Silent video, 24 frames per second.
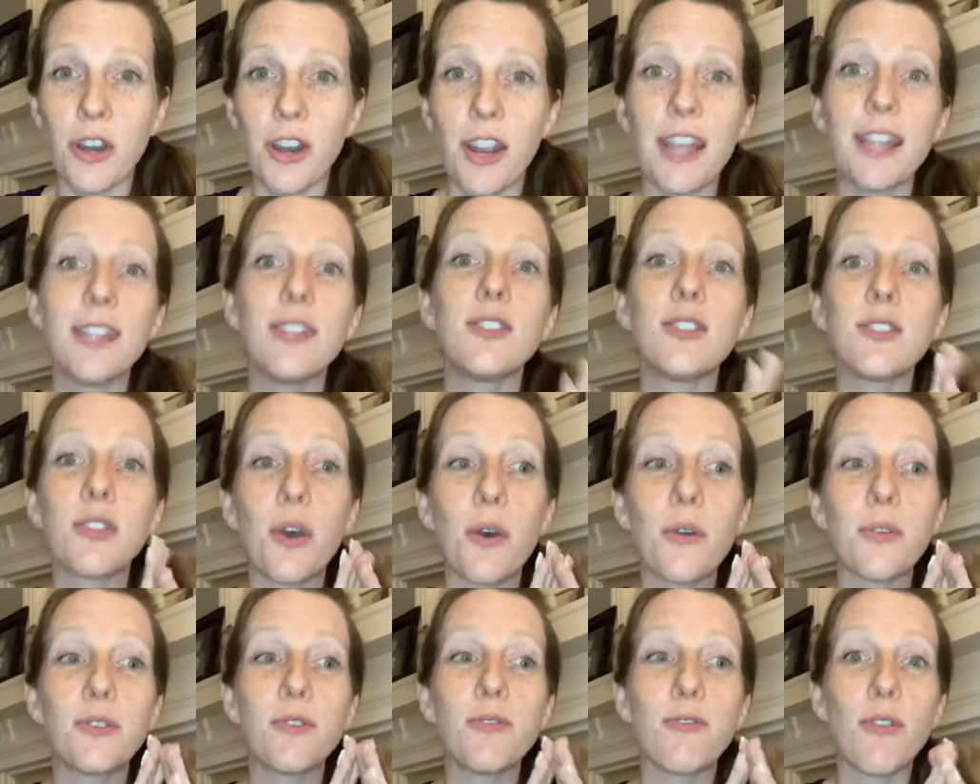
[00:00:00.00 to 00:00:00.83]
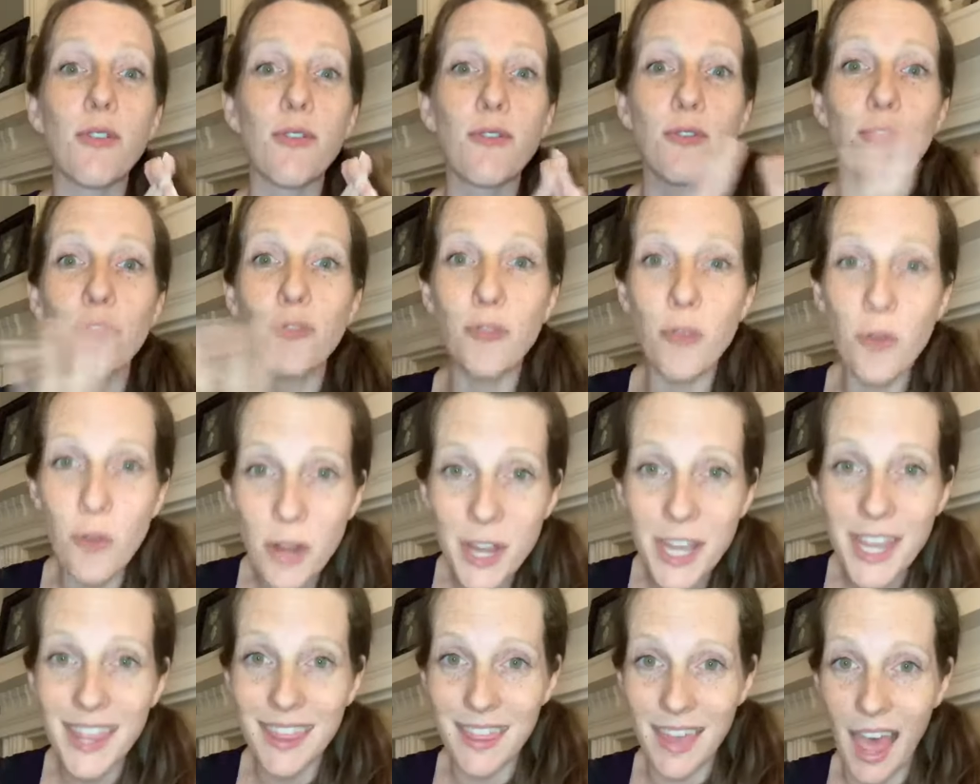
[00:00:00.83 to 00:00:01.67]
And so to
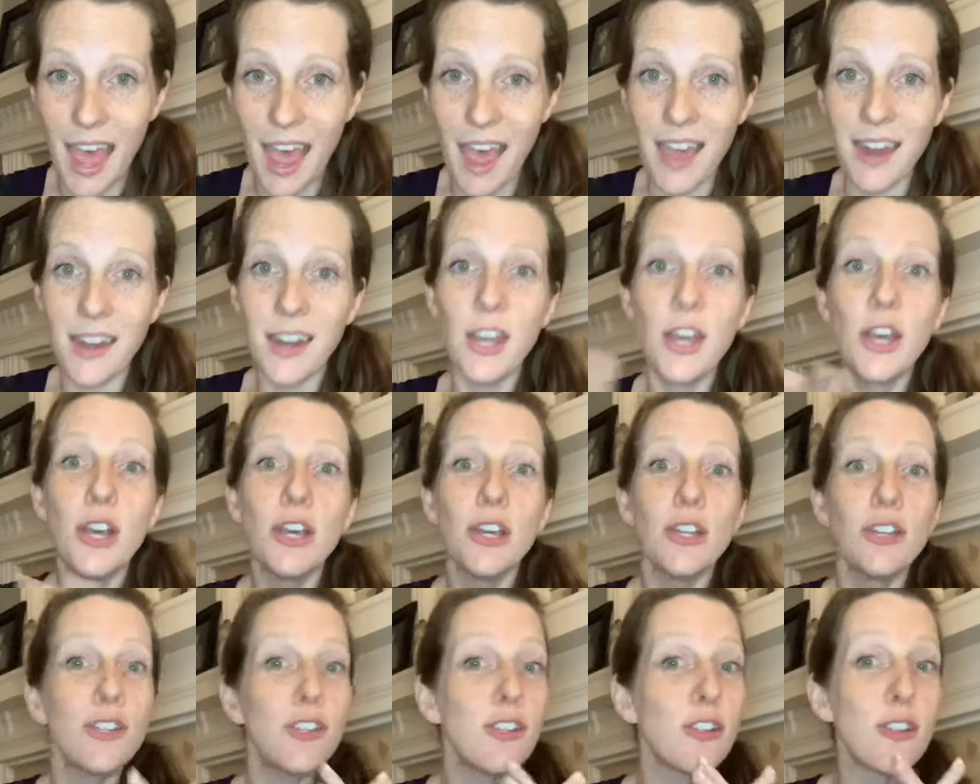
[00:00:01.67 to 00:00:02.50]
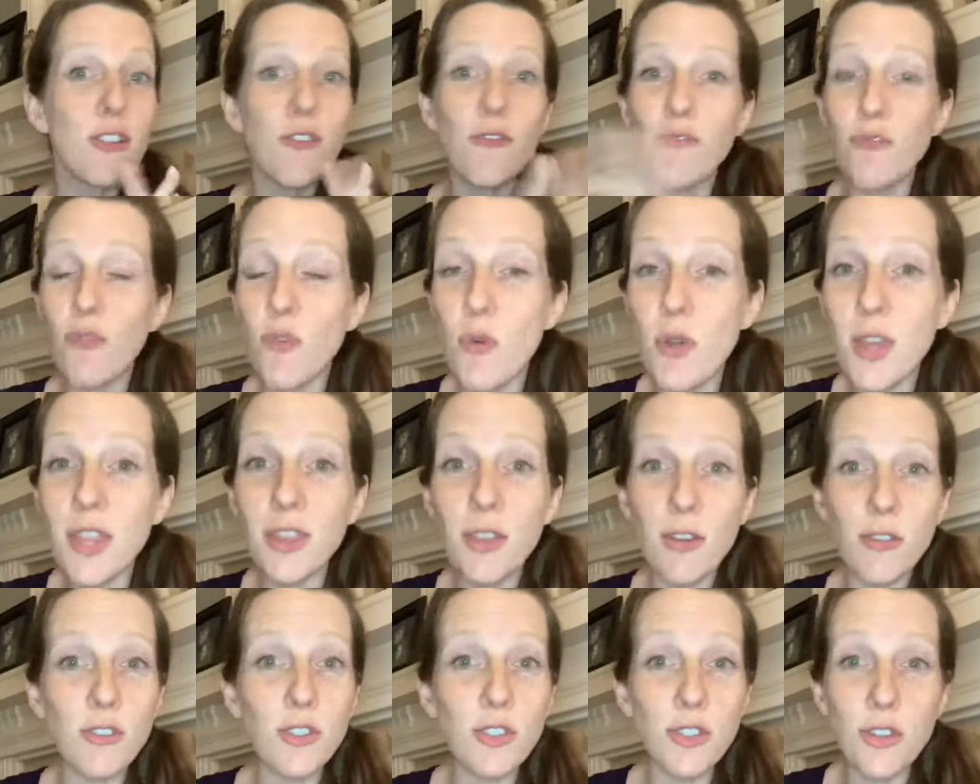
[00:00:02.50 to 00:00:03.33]
avoid that, just avoid
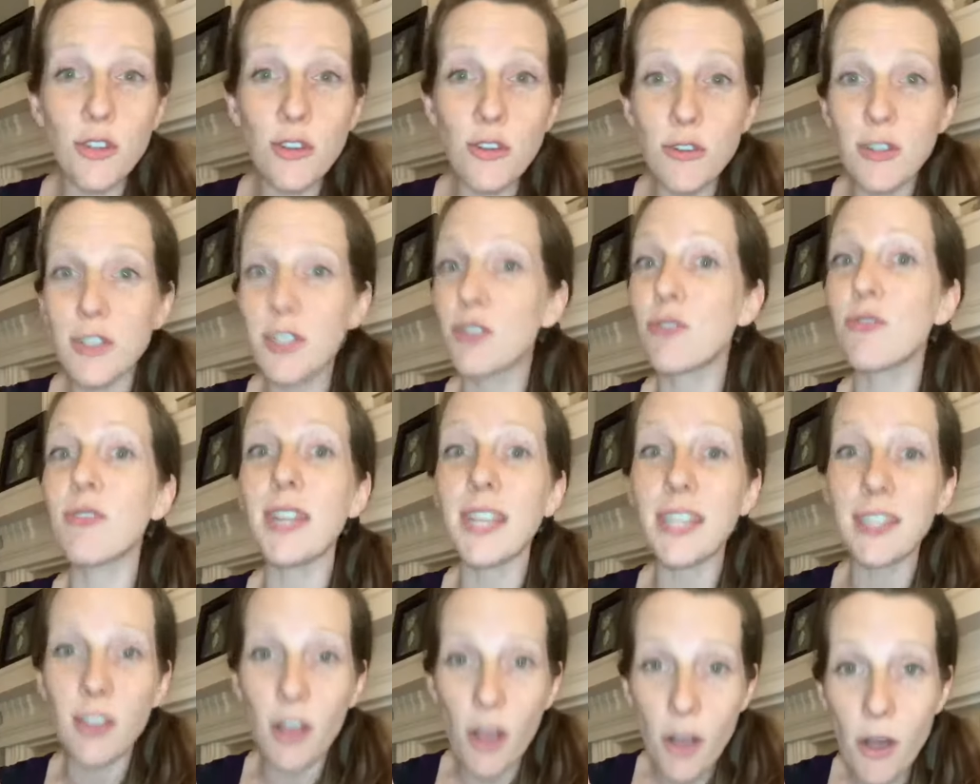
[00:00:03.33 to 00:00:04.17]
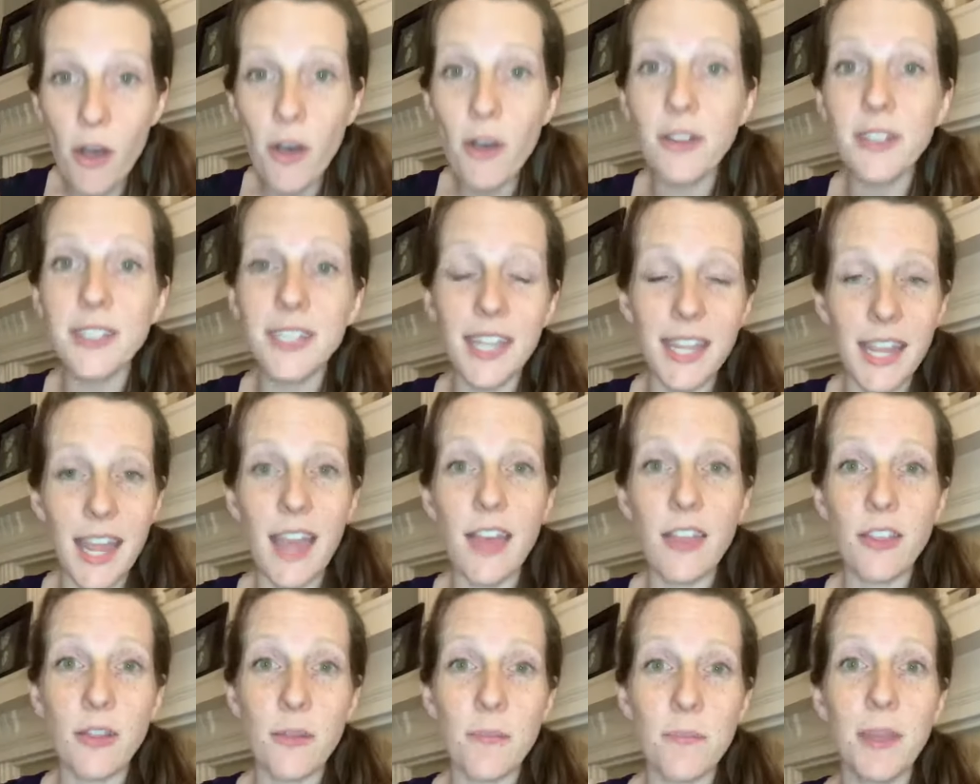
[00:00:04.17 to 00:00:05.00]
those sugary drinks
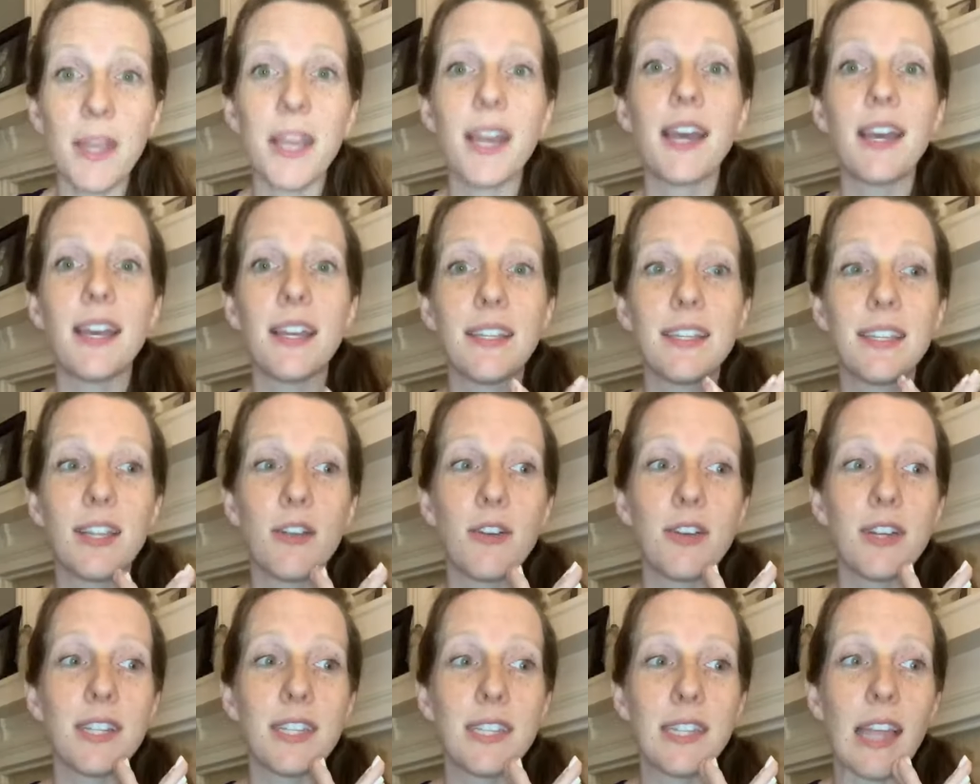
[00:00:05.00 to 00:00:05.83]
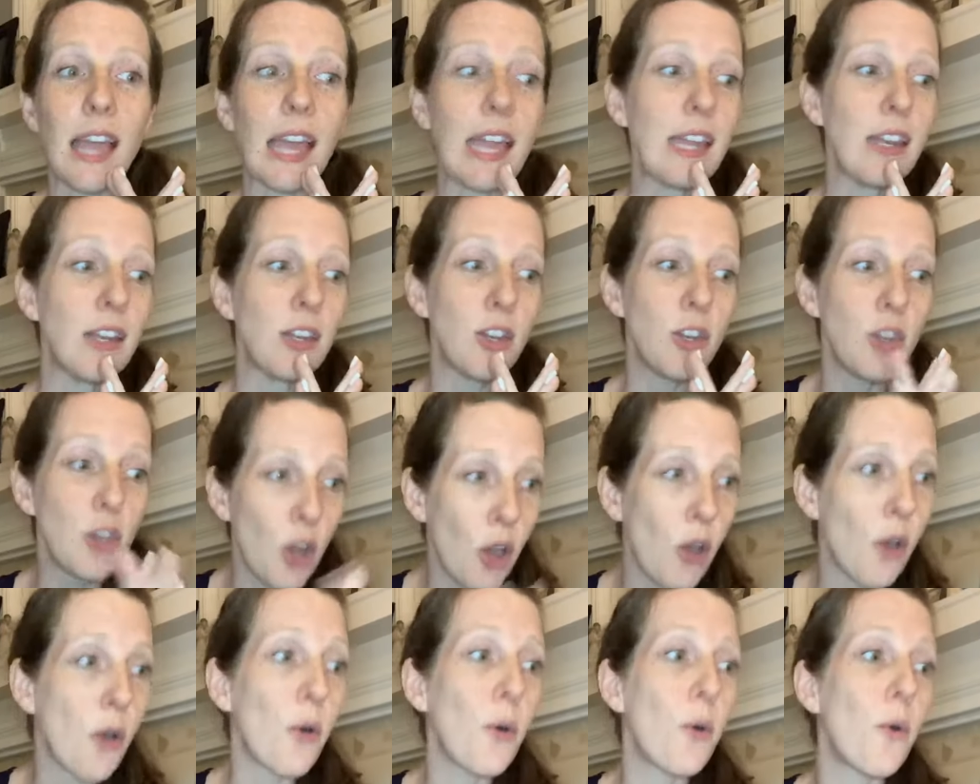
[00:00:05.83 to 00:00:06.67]
altogether, because there is like
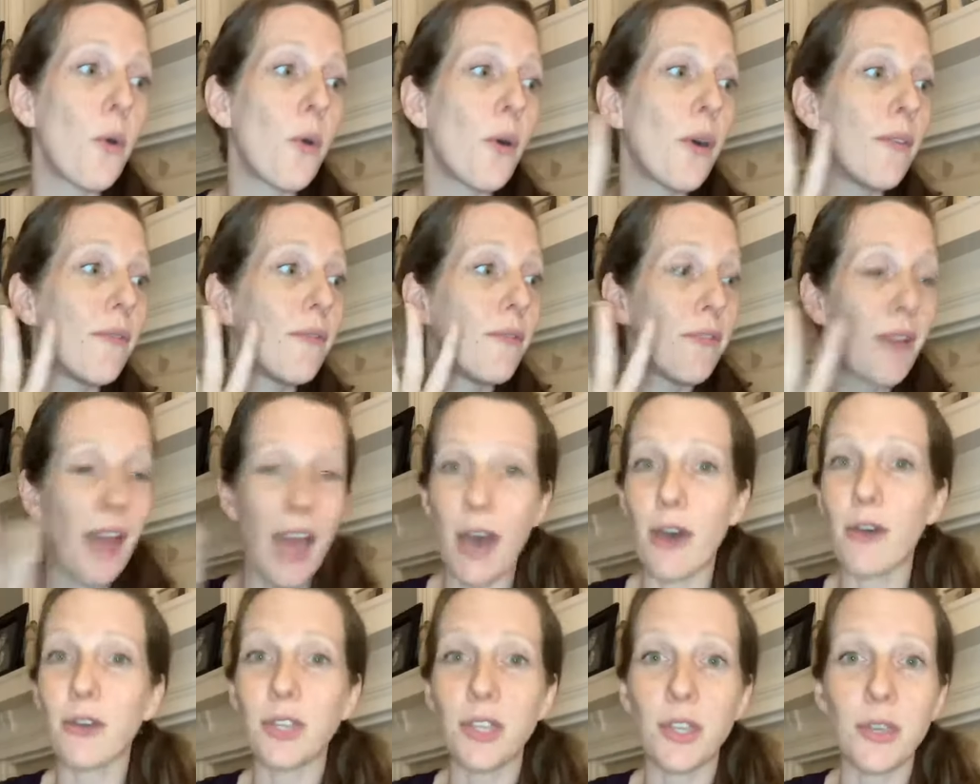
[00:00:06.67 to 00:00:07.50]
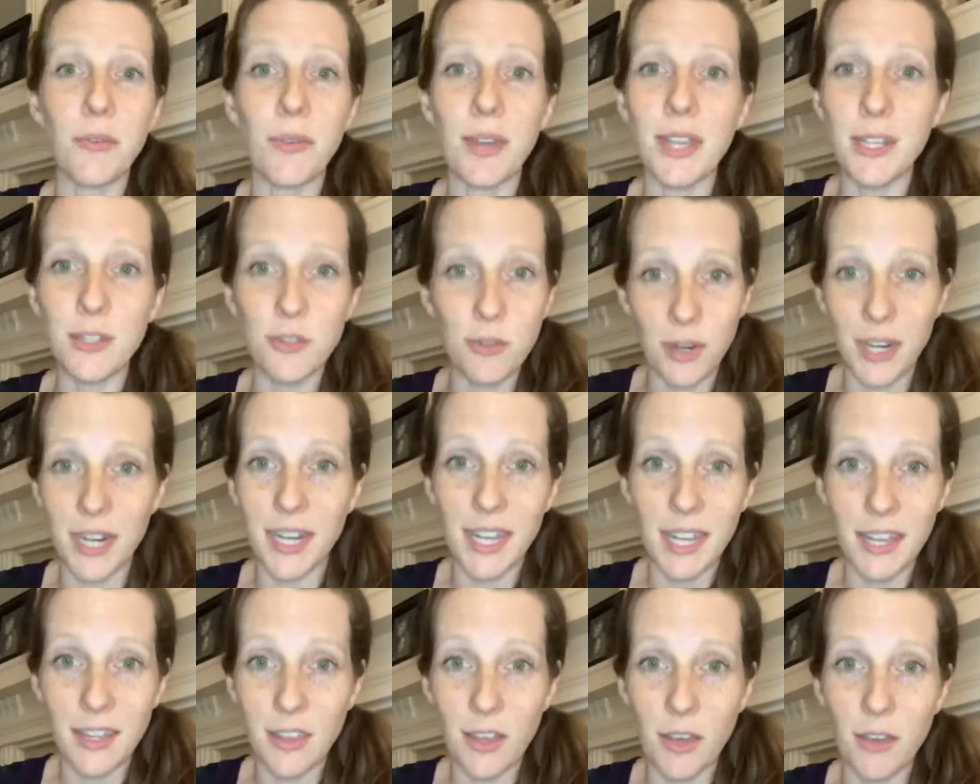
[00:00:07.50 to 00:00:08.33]
no value in
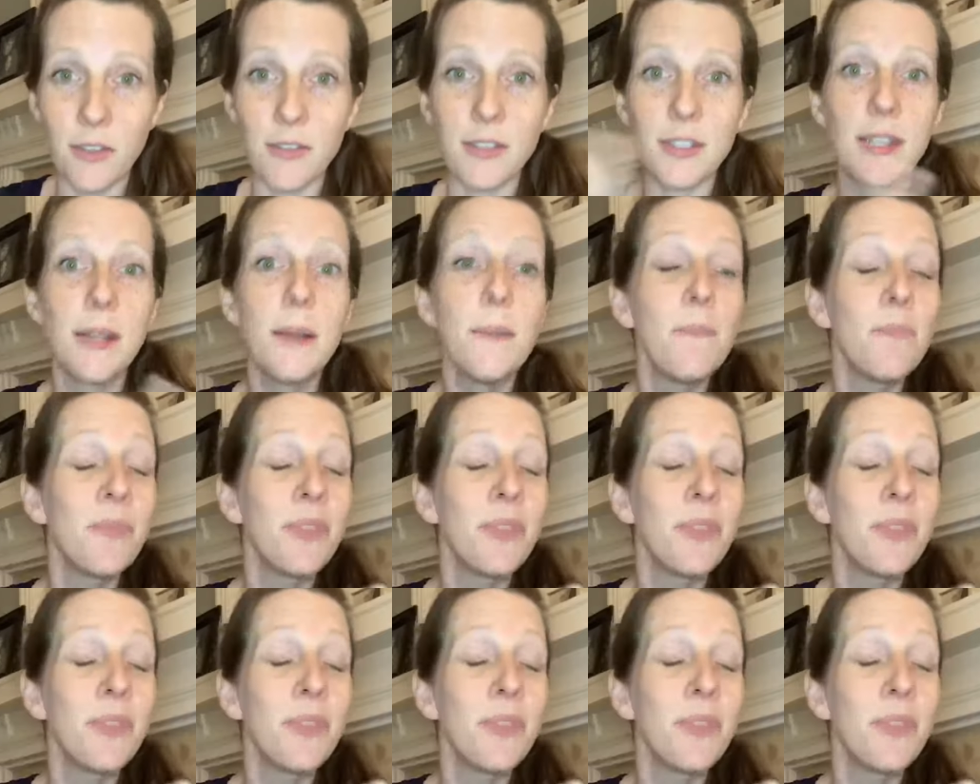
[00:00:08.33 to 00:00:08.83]
drinking those.